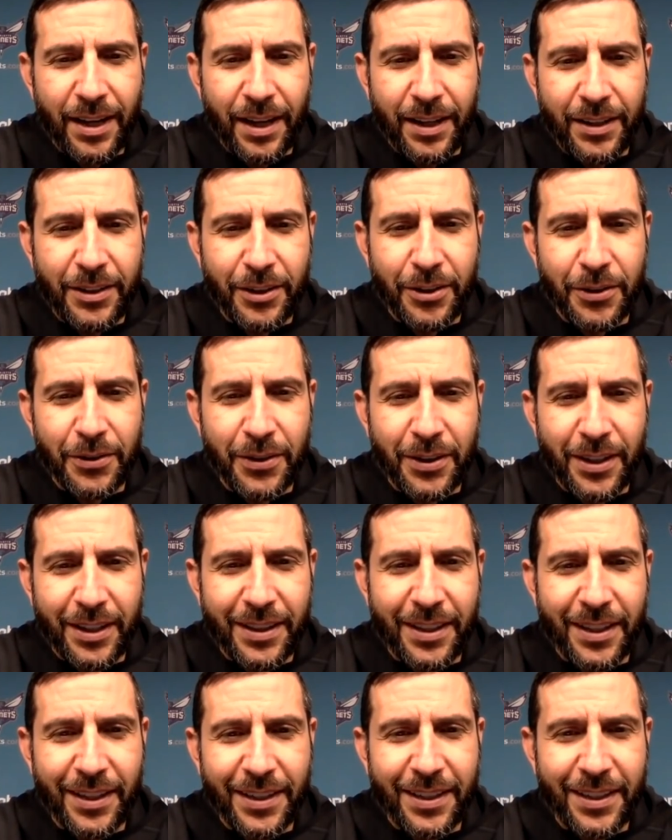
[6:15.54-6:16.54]
I do. I
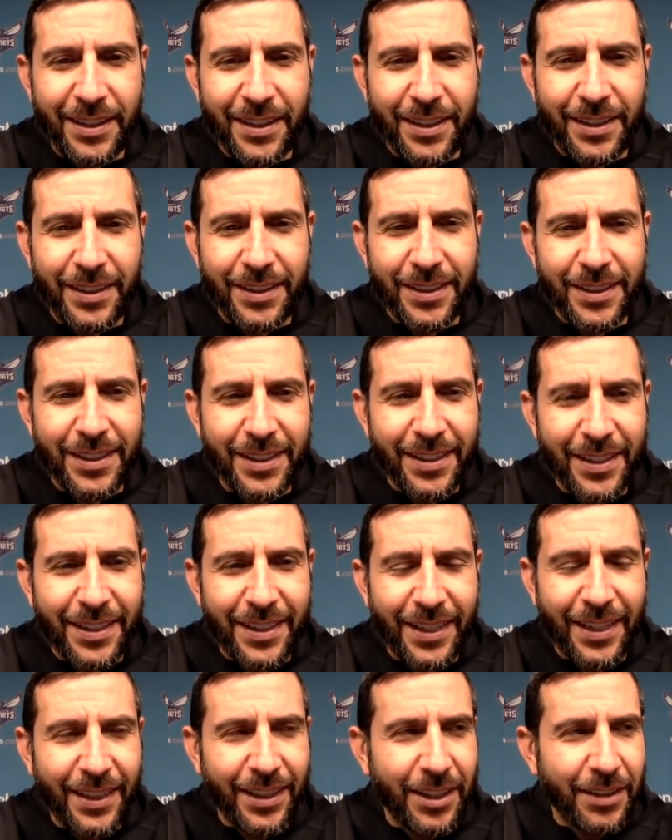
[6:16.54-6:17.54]
think
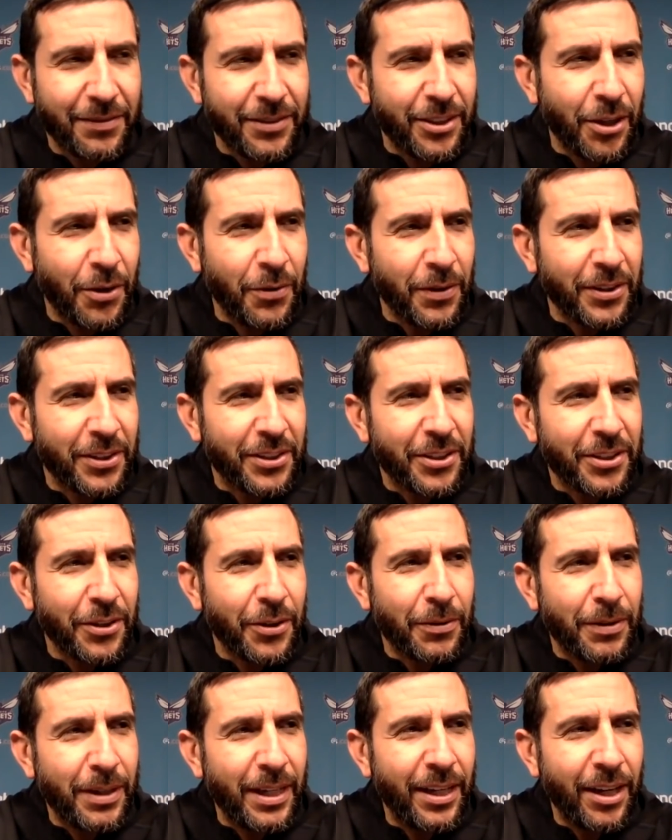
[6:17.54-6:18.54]
he loves donuts,
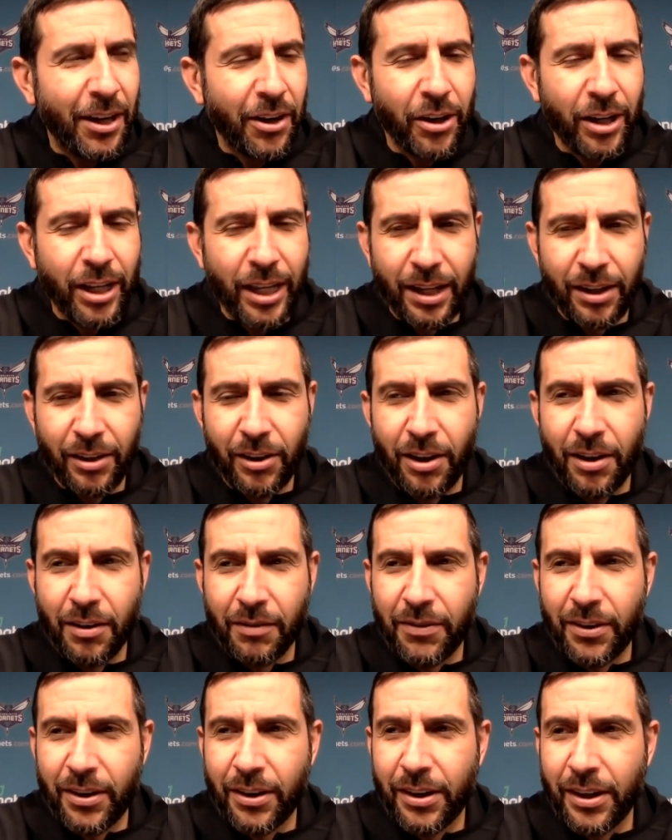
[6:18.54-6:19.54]
so he and I are going to get
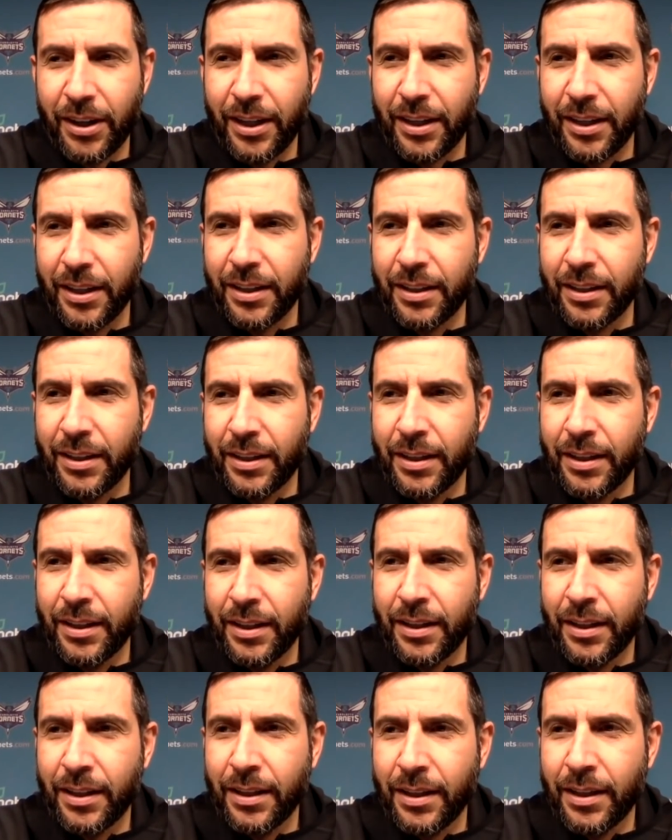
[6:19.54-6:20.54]
along very,
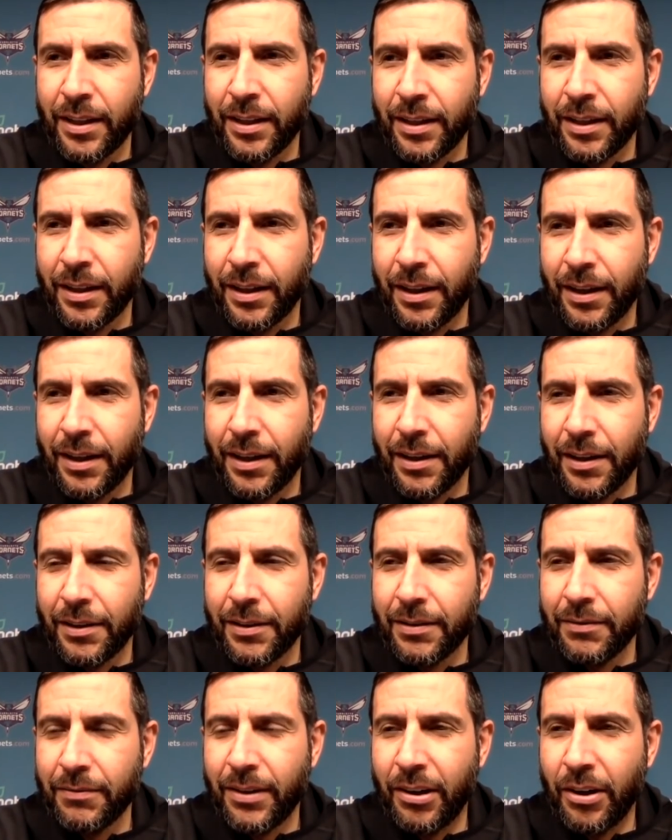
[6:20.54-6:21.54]
uh,
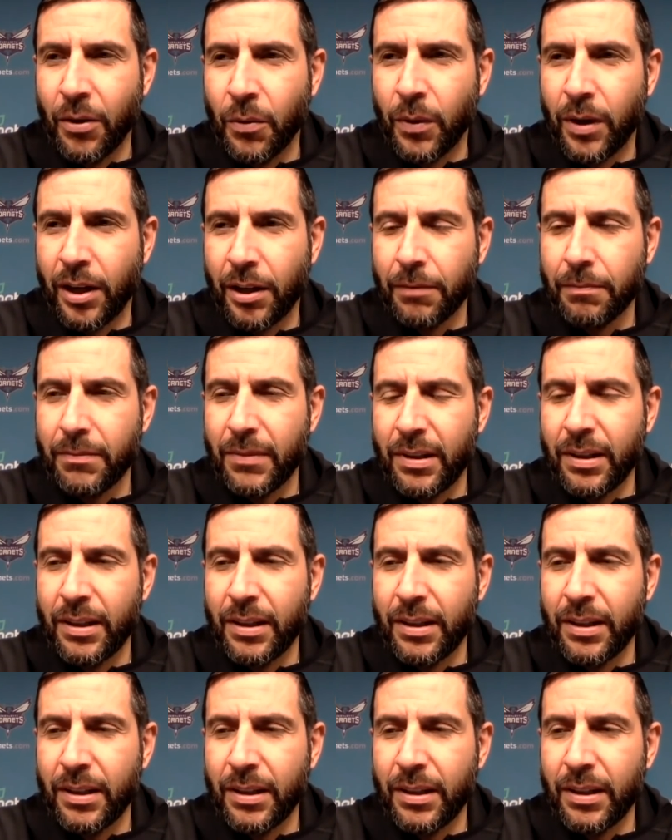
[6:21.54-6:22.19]
very well.